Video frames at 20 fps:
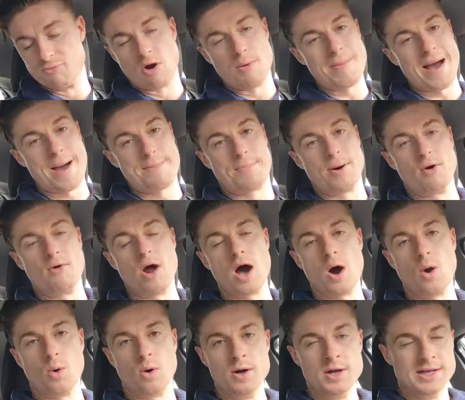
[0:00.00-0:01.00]
Romain
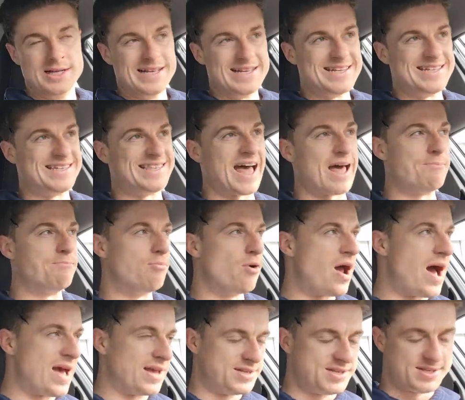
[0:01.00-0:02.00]
Perraud, Stade
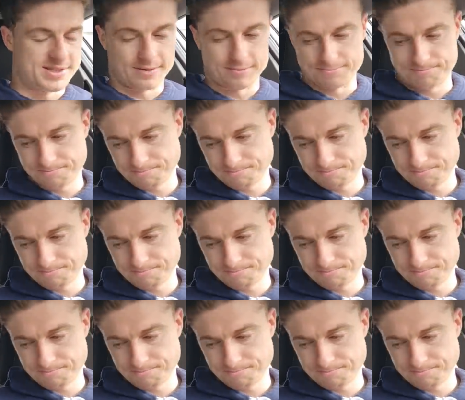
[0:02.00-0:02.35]
Brest.